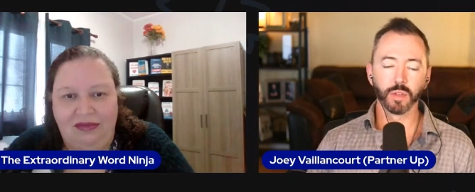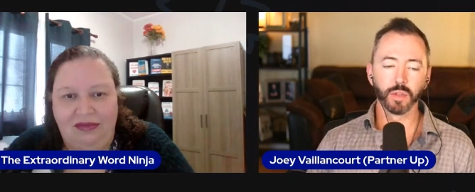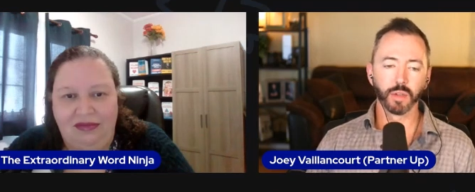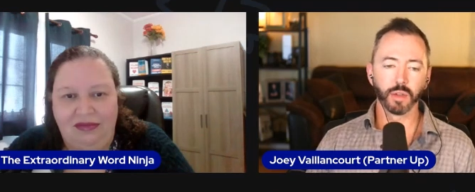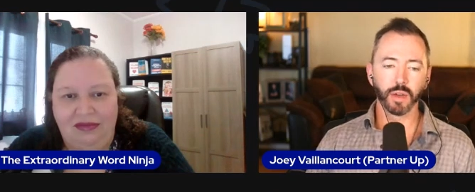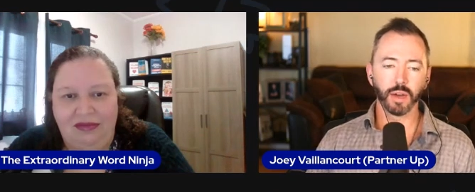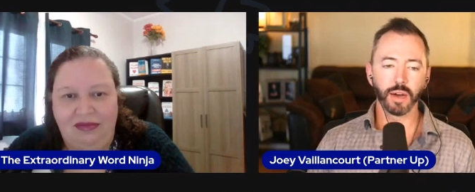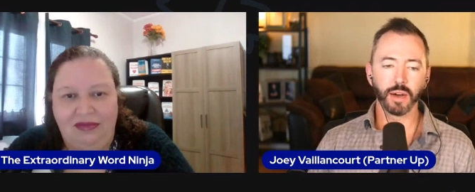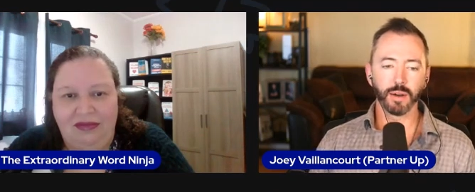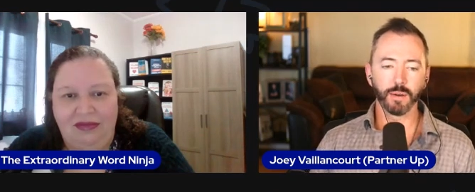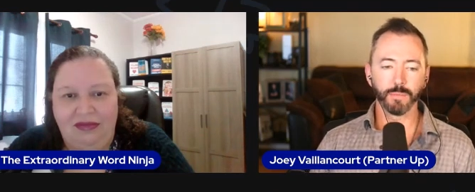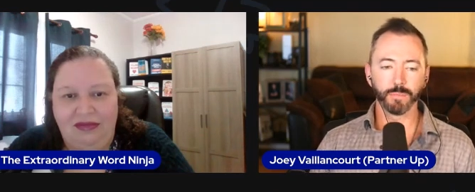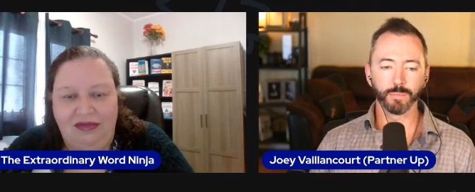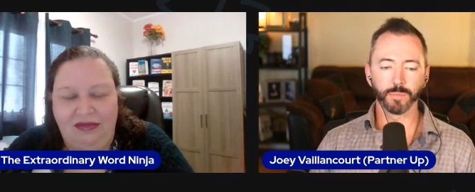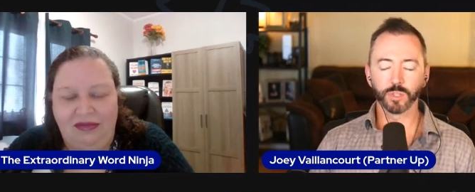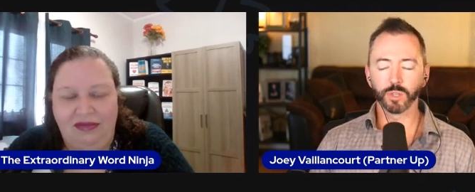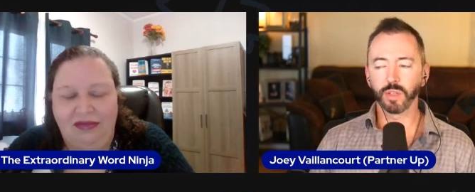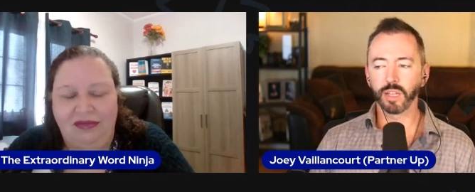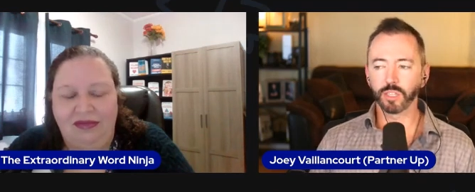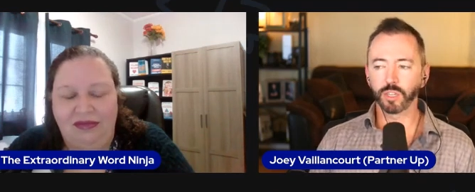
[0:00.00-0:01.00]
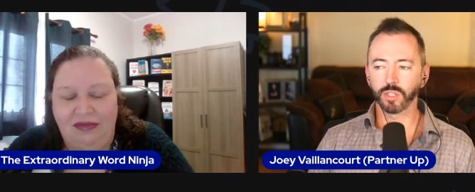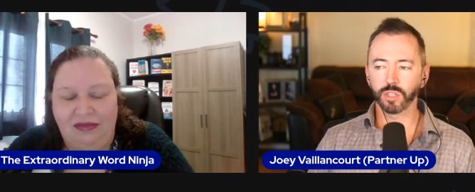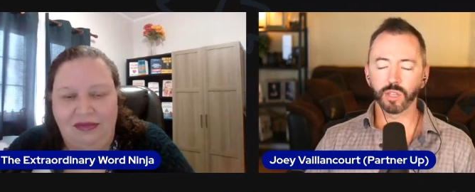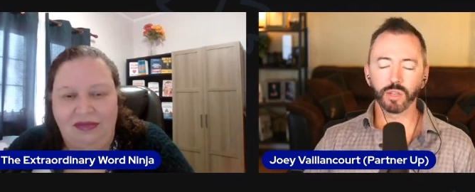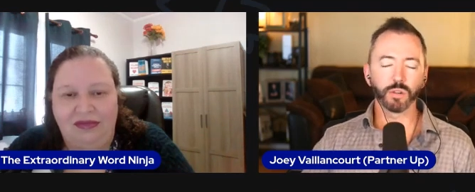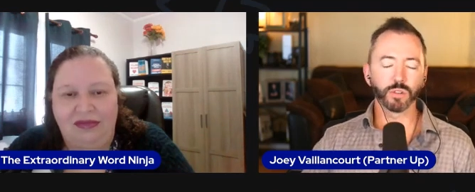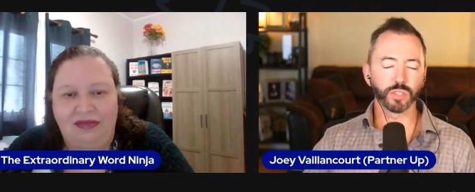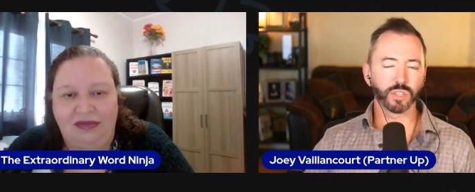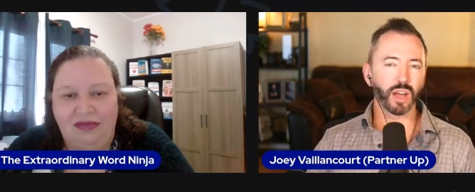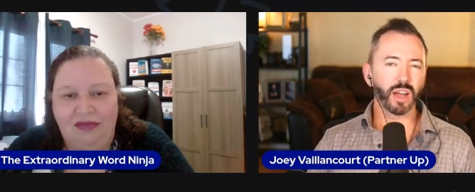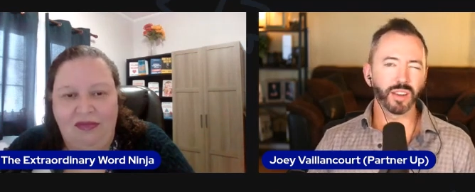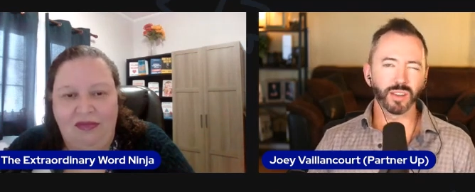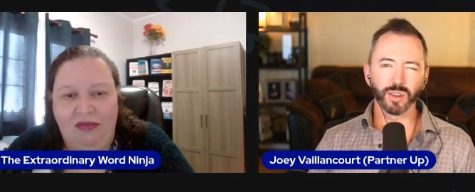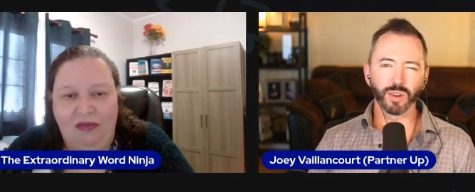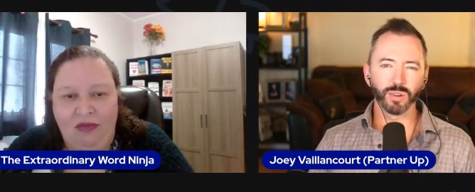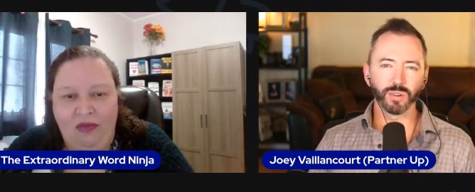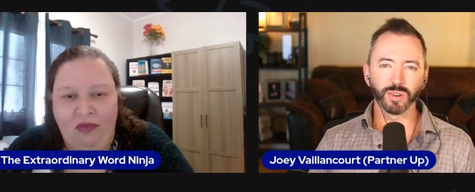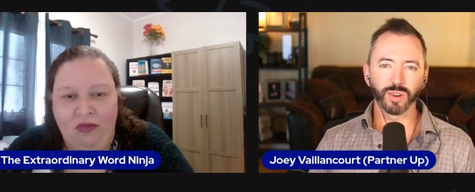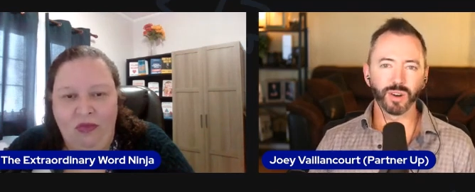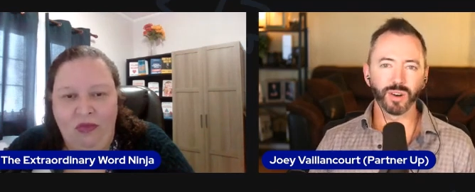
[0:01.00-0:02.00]
Speaker 1: Um, so that's just a little side
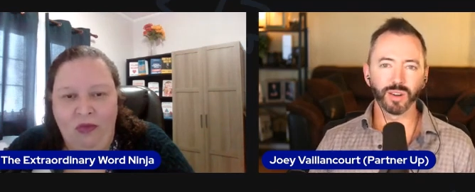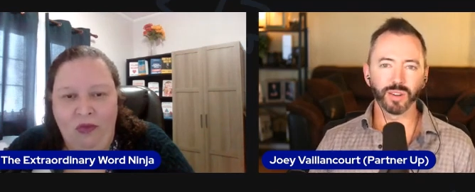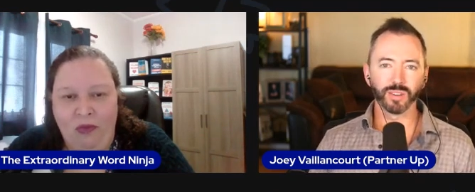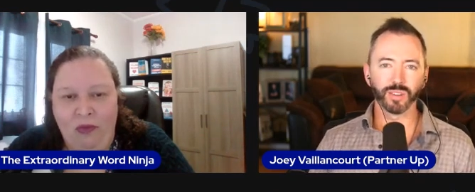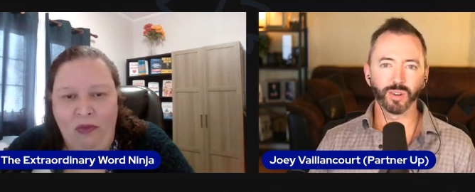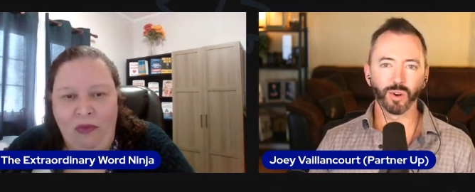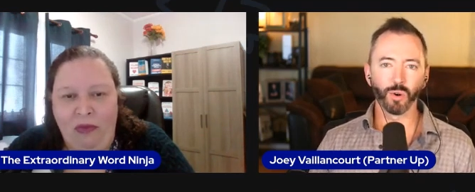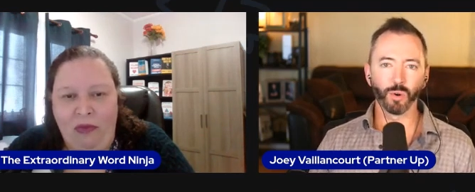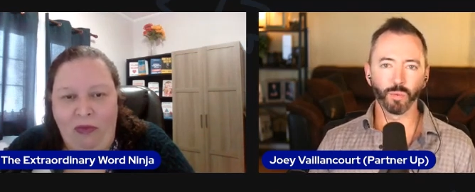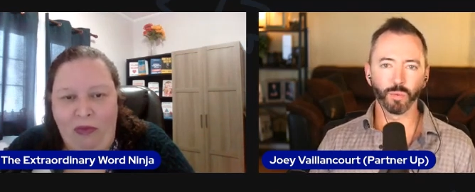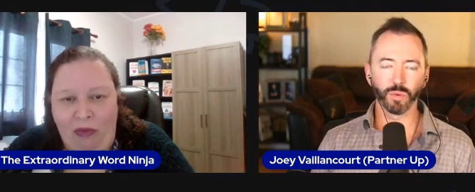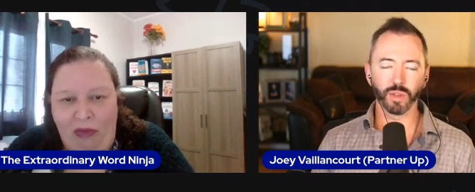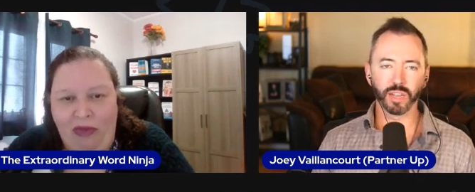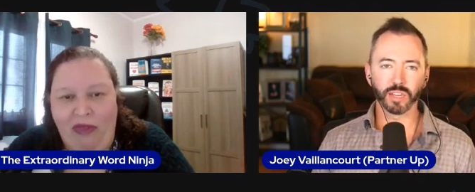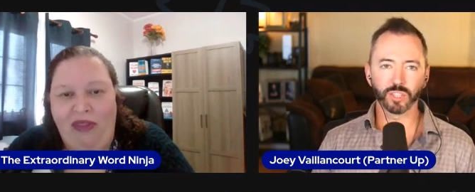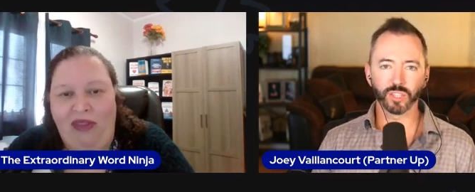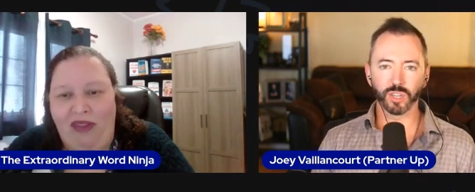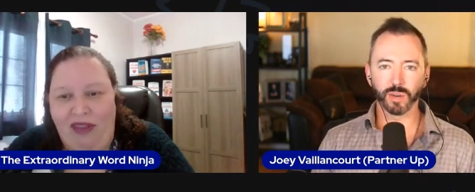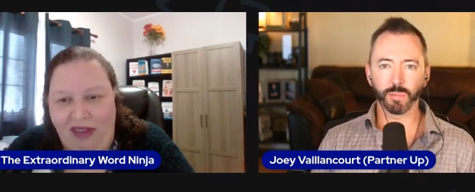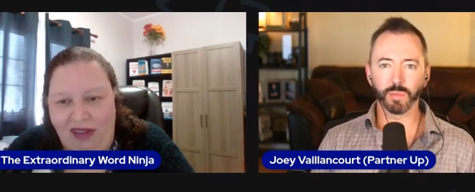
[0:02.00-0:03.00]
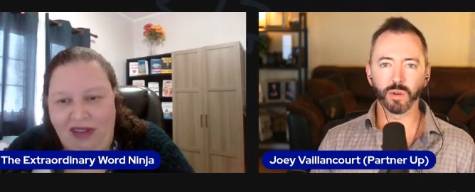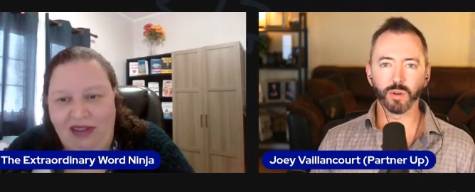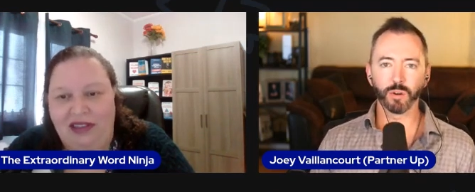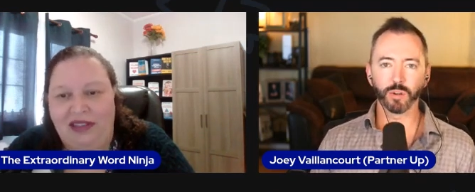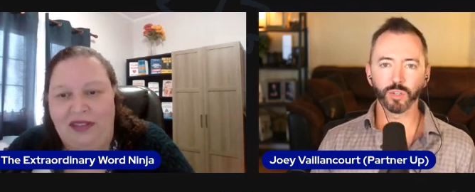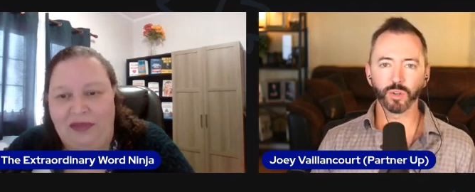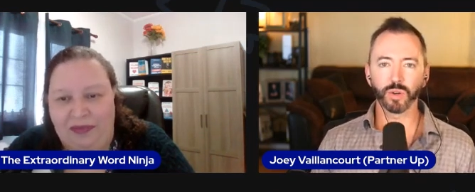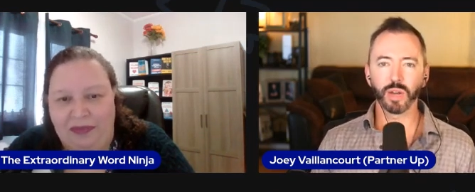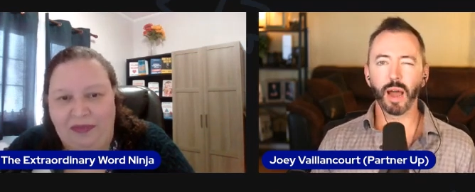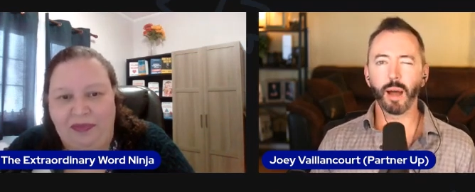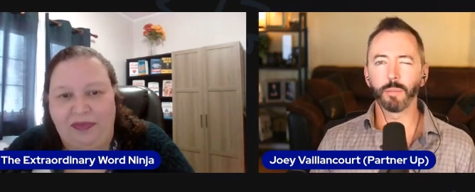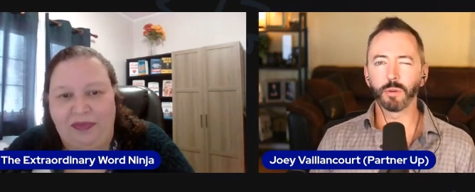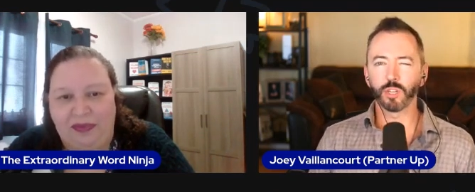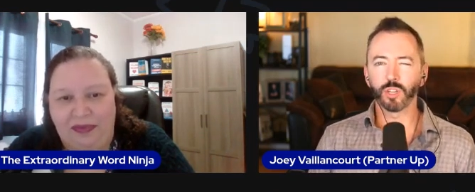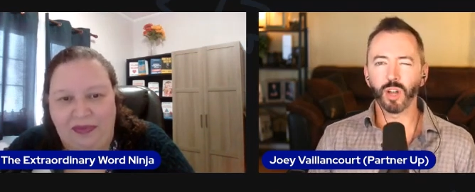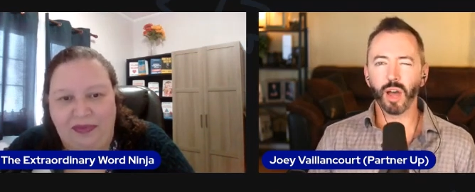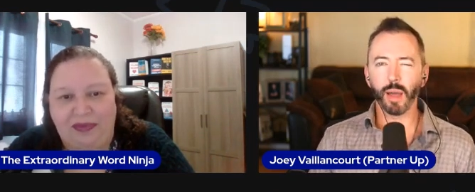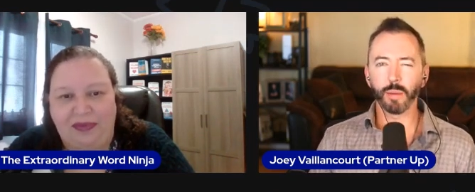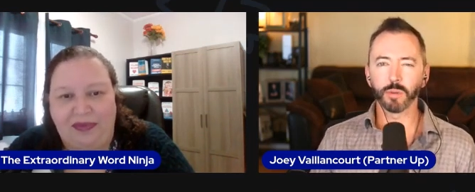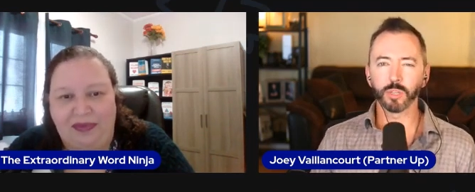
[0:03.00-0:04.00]
note on the whole relationship and nurturing, how much
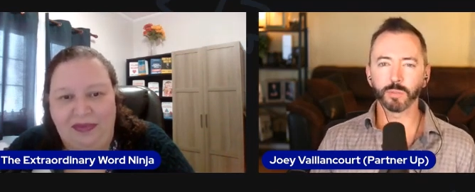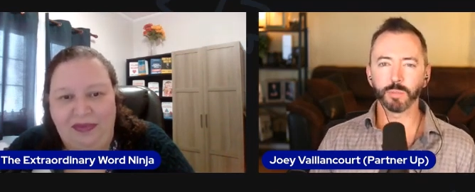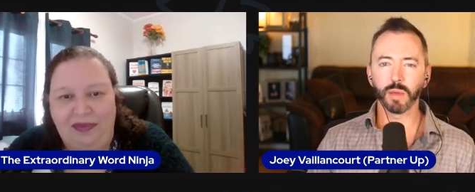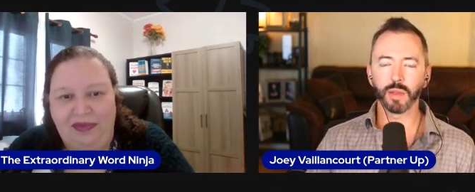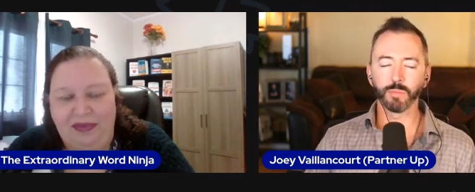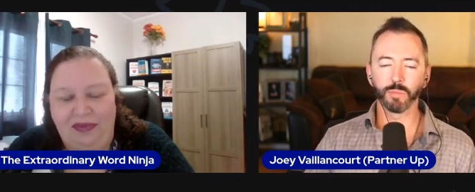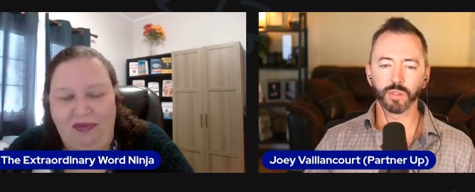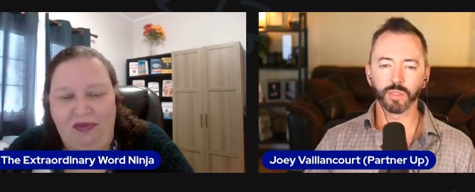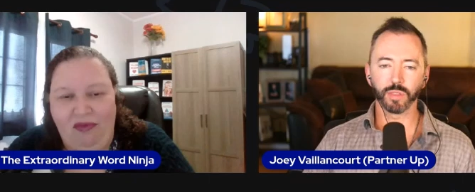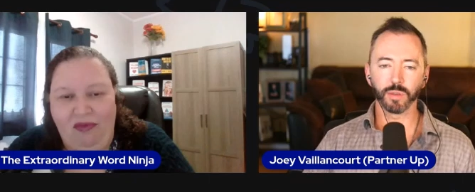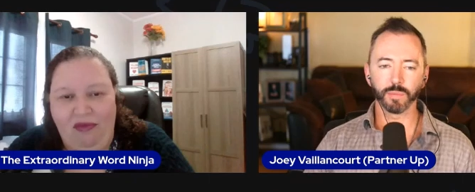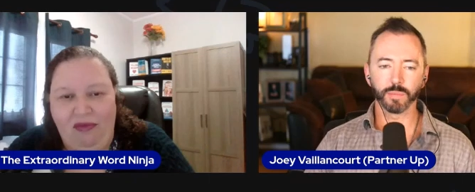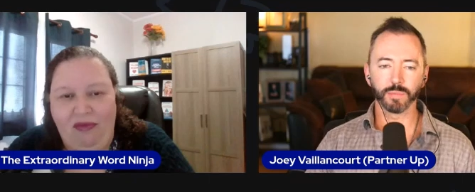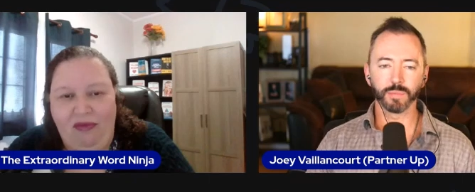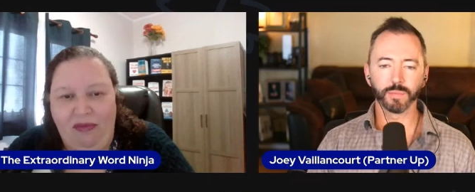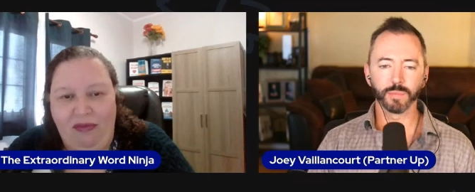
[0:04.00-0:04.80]
time to spend with them.